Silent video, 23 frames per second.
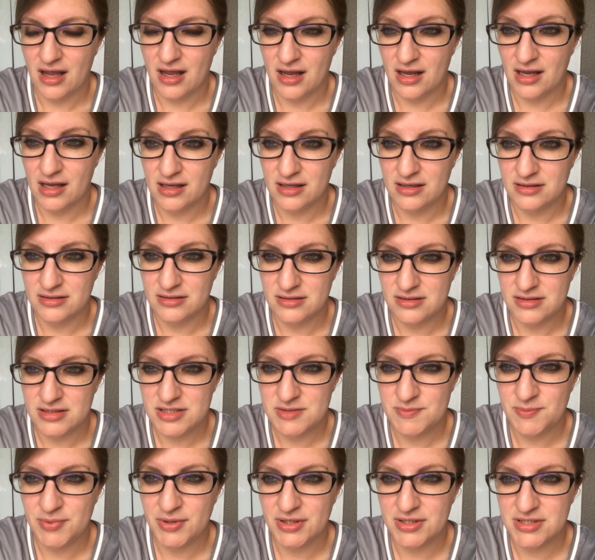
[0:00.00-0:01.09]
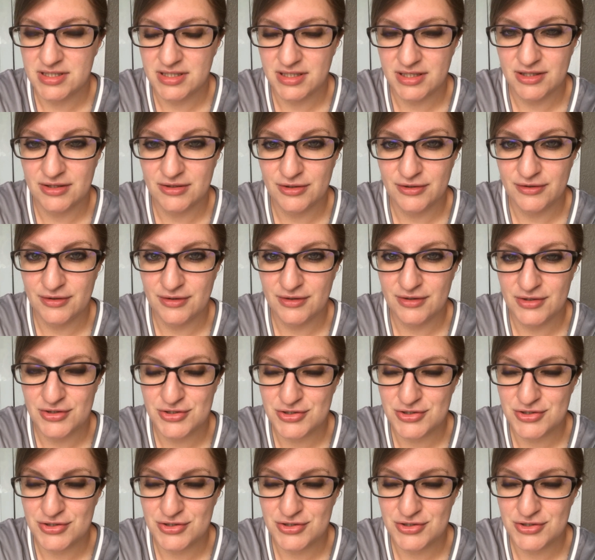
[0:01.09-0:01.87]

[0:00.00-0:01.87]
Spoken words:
And this particular